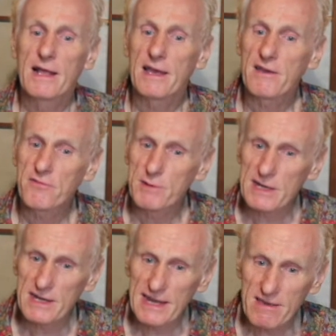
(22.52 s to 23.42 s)
if we
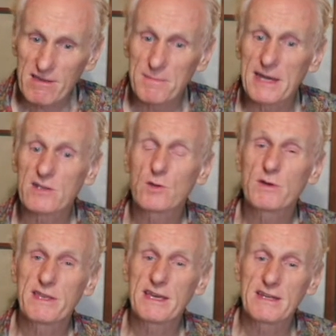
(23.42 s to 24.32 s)
can estimate to
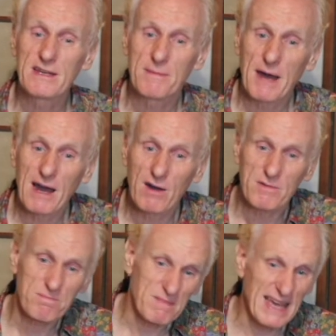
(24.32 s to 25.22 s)
within about
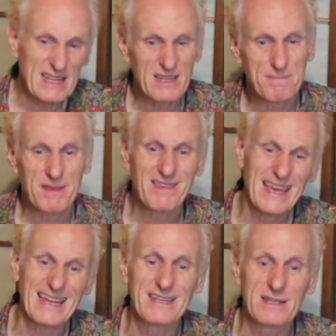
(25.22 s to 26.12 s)

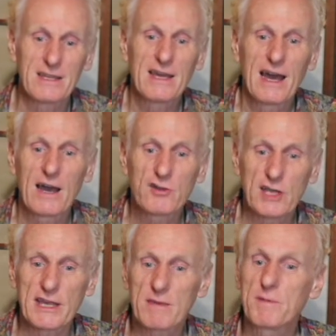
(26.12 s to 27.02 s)
80% how
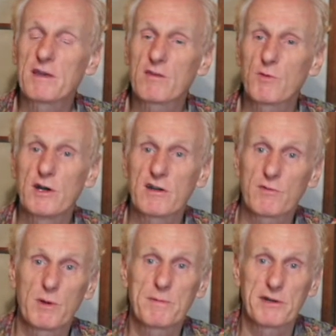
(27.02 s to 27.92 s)
Shakespeare's
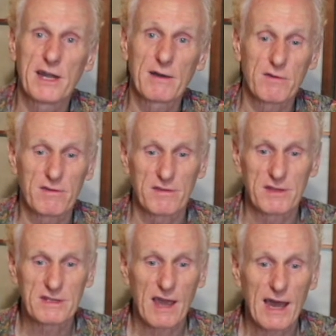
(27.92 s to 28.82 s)
works were pronounced at
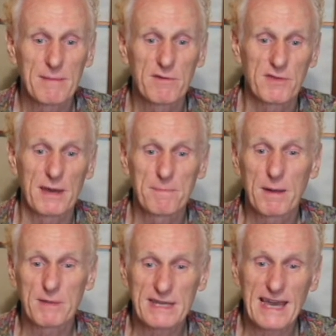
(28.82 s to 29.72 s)
the time of their
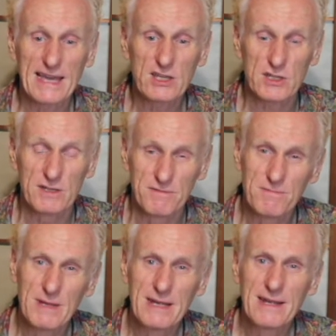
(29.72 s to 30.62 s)
publication,
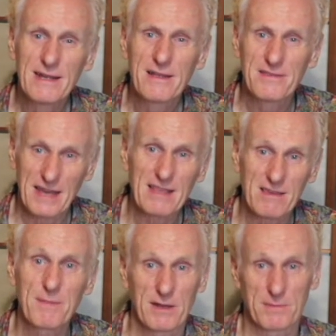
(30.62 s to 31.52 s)
that's
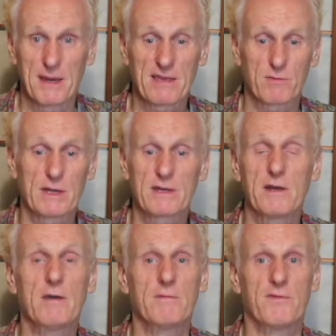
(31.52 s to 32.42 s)
about the best we can
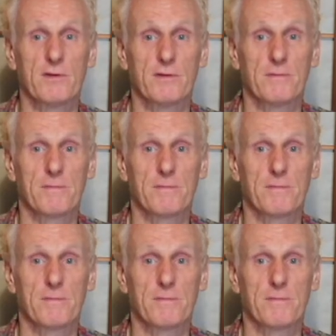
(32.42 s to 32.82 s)
hope for.